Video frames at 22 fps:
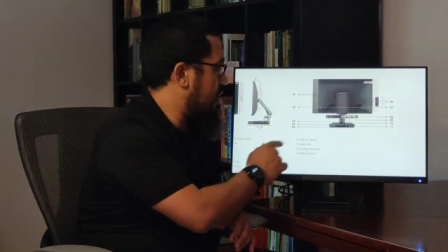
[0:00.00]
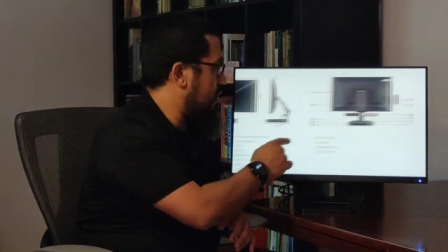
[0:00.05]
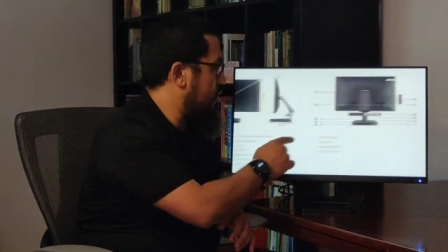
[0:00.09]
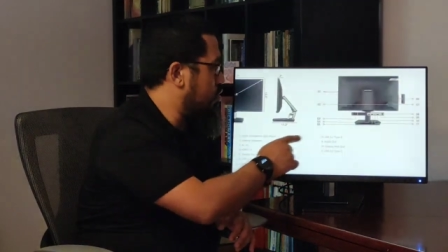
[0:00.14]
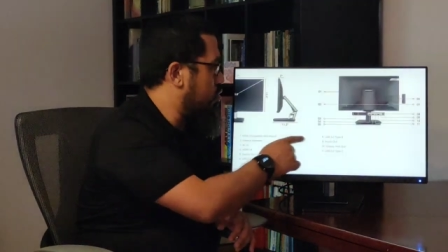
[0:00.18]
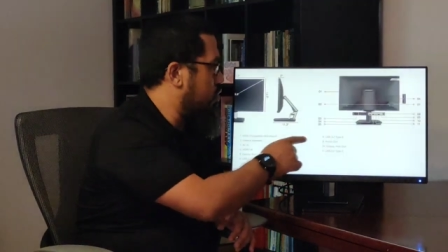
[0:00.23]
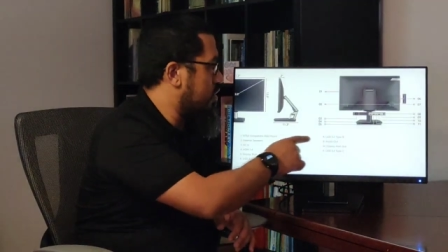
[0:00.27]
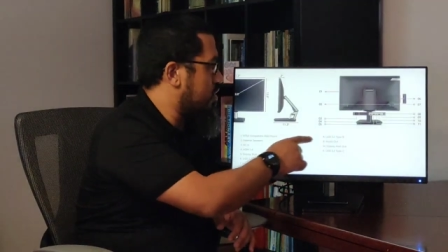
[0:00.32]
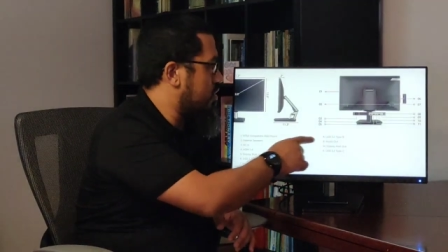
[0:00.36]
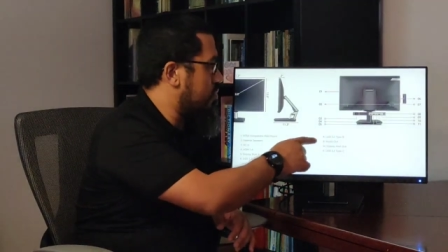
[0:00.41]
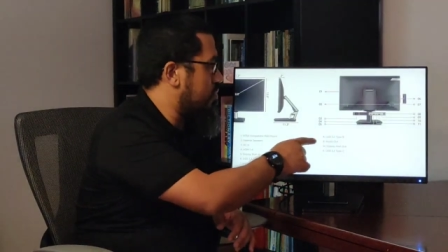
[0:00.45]

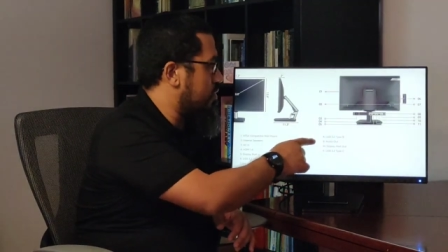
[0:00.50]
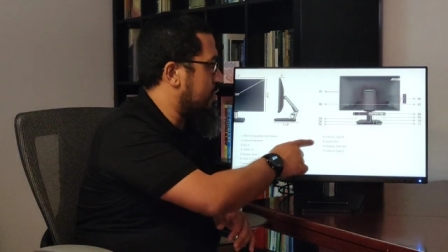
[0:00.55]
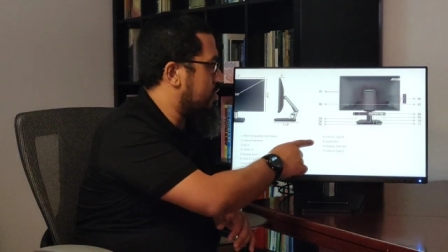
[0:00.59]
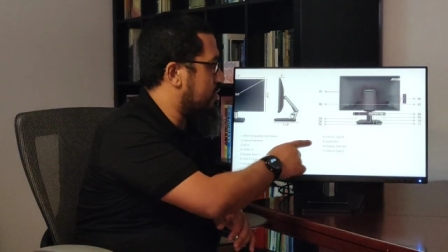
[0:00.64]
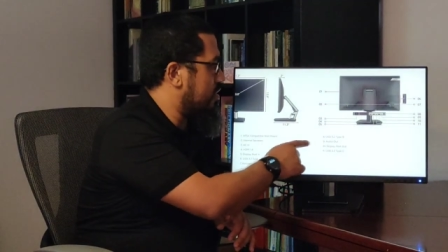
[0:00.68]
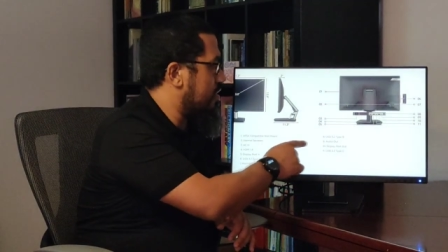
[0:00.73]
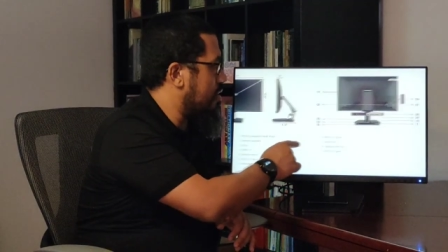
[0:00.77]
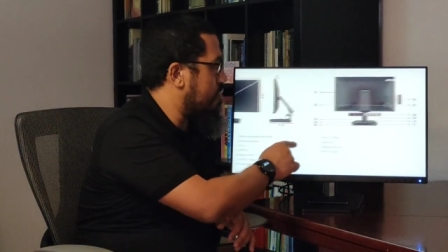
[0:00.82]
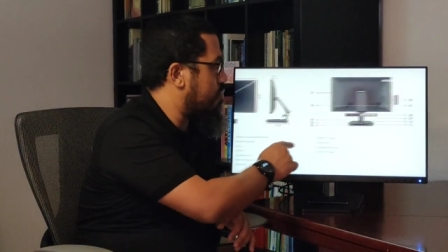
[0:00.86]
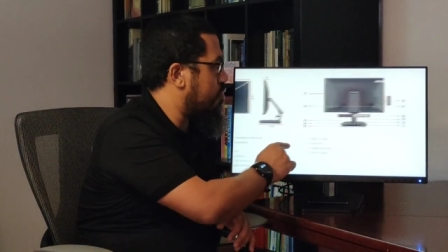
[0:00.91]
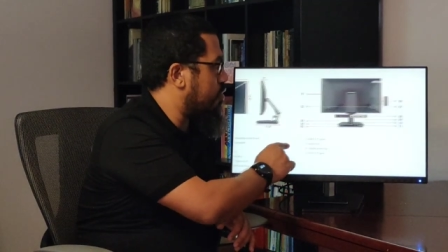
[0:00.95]

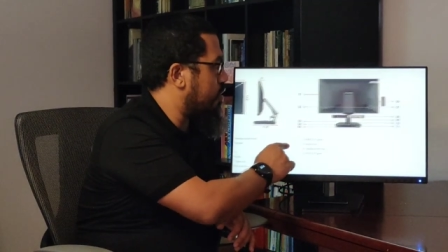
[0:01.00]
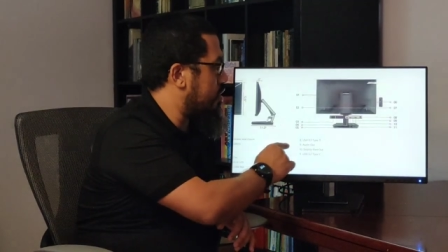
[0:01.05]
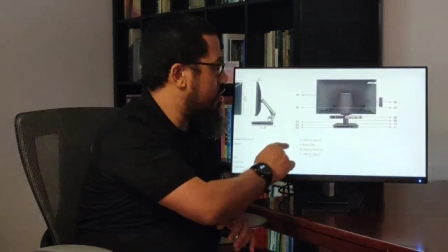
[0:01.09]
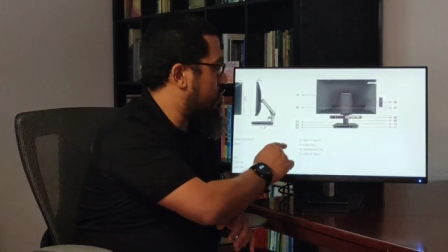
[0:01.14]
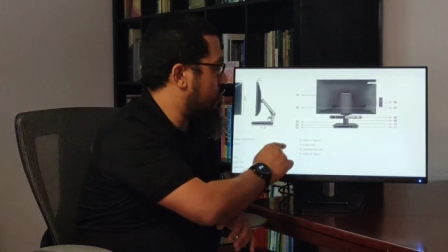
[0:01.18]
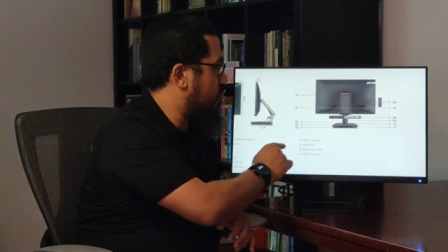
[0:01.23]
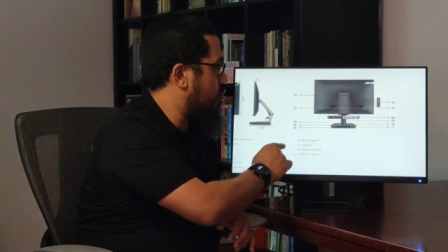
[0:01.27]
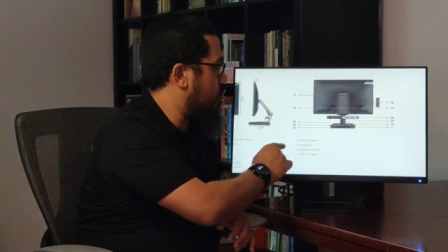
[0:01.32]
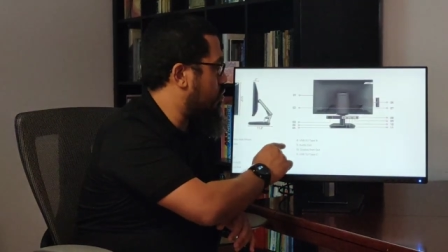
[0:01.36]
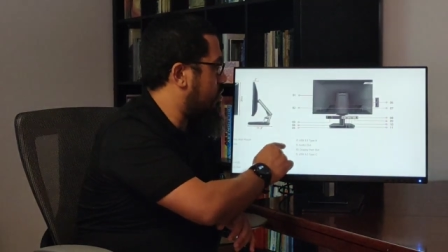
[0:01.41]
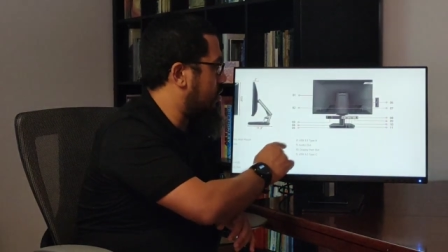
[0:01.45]
USB
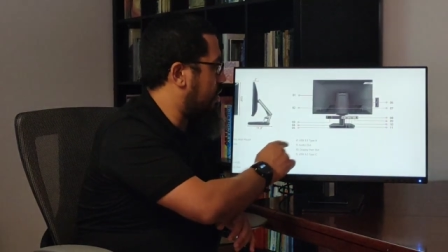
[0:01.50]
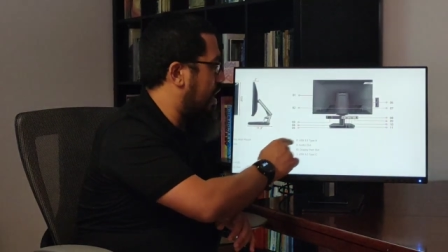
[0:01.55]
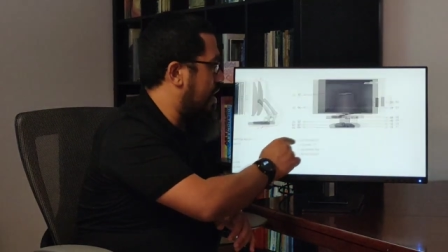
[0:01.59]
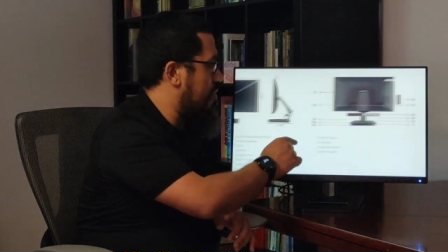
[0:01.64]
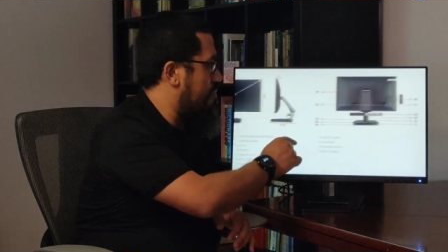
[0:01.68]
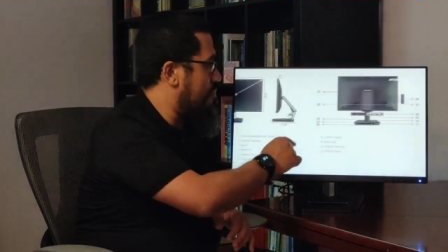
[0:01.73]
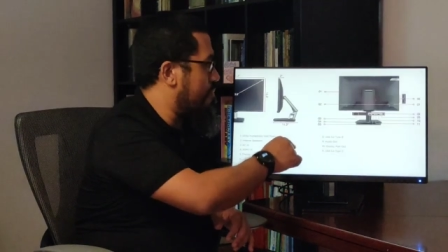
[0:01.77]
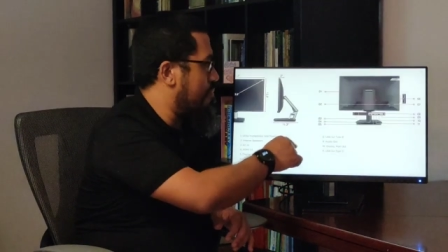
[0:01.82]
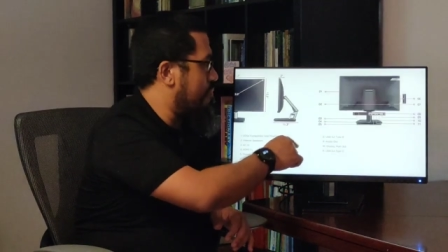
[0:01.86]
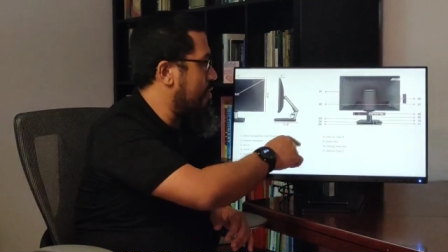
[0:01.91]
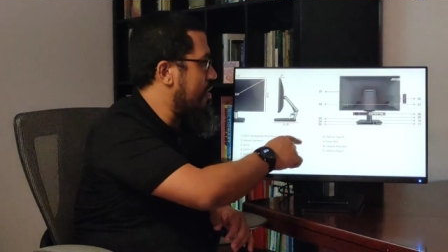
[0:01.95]
3.2
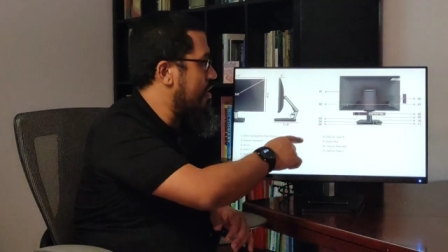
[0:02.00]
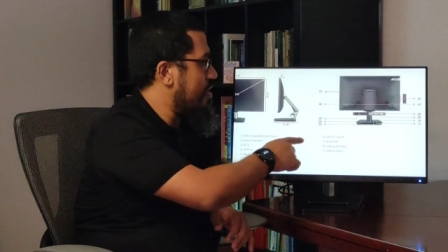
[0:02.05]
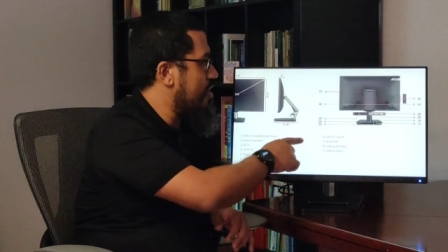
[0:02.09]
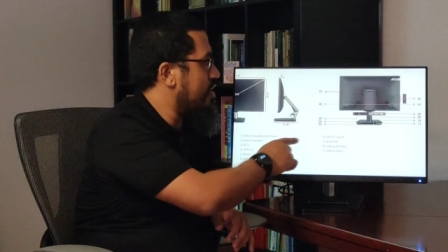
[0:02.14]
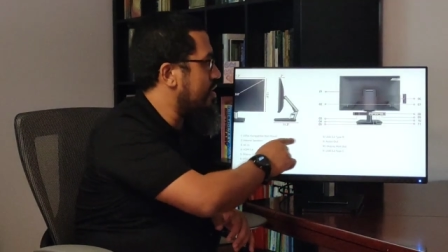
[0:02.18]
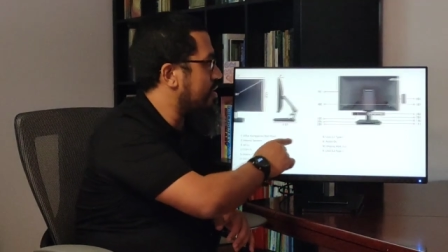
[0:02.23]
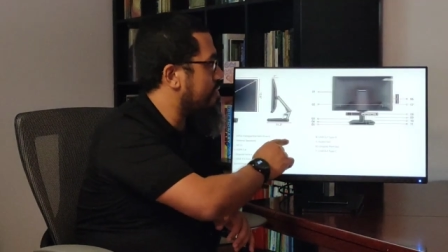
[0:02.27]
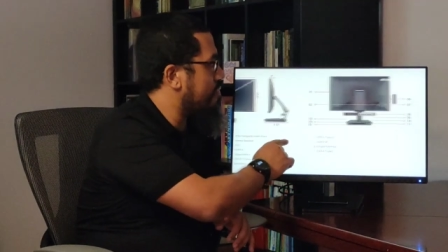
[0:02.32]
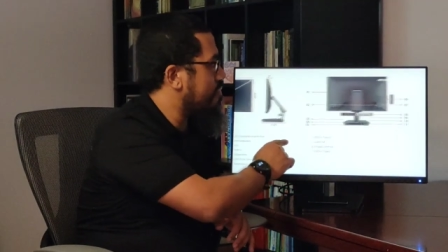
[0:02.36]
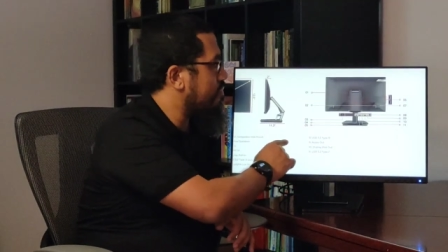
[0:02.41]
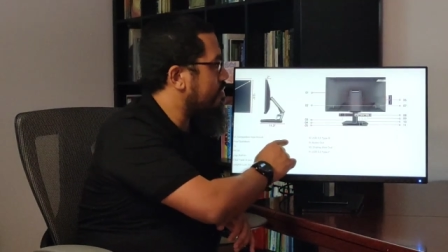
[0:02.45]
type
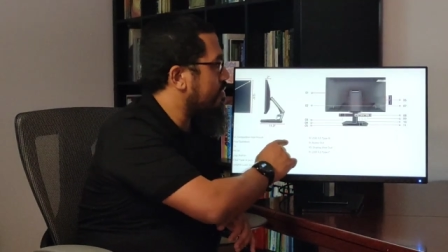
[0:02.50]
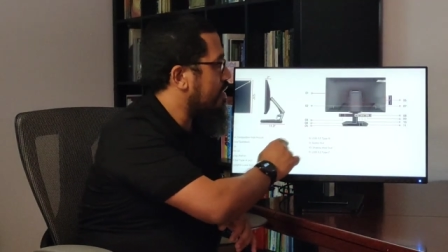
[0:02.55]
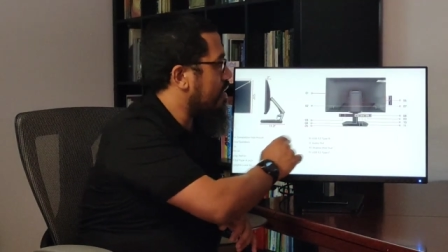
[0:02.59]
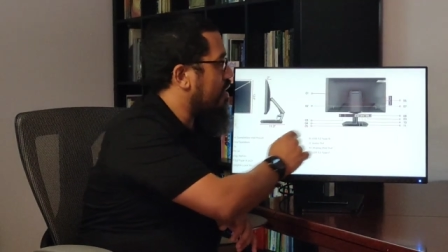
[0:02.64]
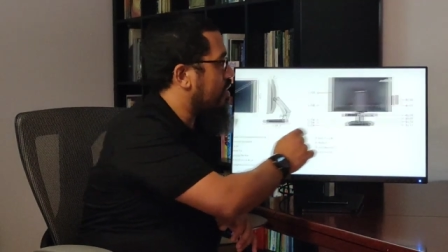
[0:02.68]
B,